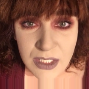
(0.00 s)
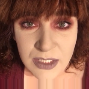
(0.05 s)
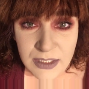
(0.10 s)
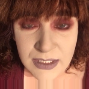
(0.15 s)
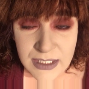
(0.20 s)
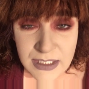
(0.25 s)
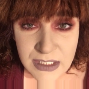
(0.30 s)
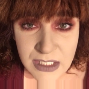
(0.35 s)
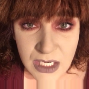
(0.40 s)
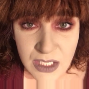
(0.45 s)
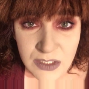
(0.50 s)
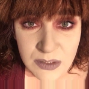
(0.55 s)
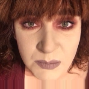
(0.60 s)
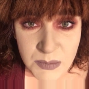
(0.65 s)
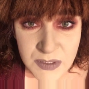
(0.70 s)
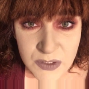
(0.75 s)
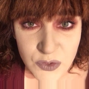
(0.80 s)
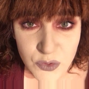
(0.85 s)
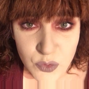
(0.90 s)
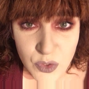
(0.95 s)
the Yale
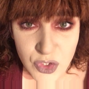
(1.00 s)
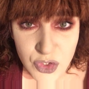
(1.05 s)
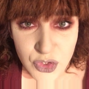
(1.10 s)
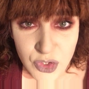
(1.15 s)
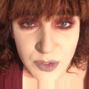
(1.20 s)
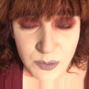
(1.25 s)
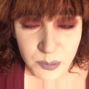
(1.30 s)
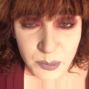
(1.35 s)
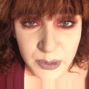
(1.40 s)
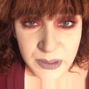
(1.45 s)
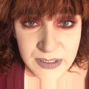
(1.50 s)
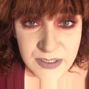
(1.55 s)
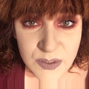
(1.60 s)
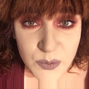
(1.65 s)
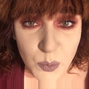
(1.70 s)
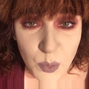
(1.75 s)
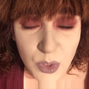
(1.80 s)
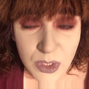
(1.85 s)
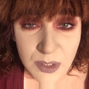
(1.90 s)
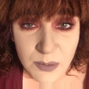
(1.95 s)
administration and
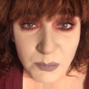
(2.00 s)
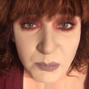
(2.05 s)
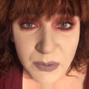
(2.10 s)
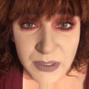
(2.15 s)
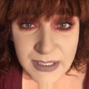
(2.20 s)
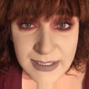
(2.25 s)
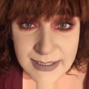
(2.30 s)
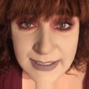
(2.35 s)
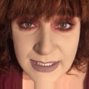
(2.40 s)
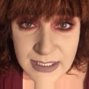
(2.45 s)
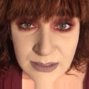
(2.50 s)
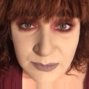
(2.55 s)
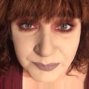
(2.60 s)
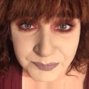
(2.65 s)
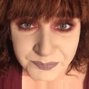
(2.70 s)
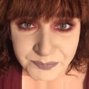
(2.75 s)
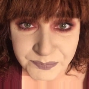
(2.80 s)
police were complicit,